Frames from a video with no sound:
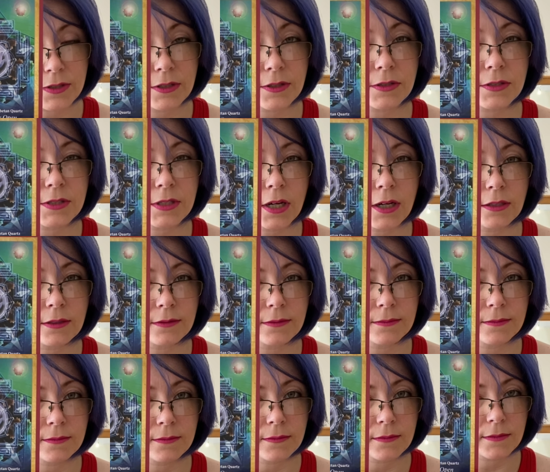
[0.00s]
to the sun?
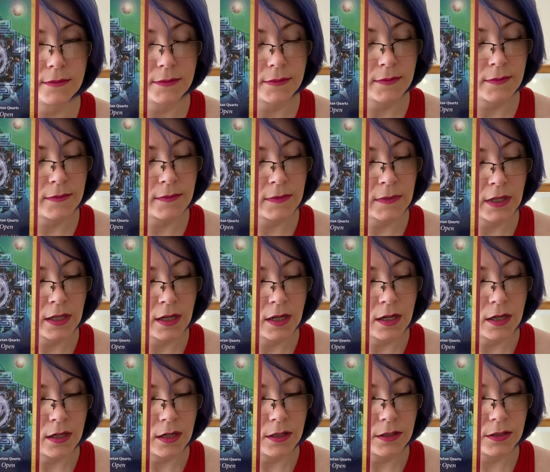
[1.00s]

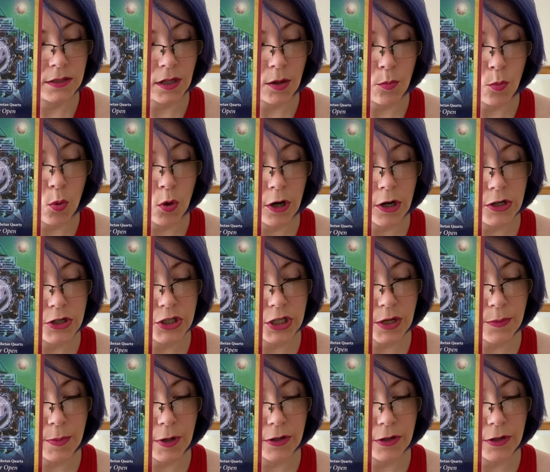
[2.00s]
Some worship,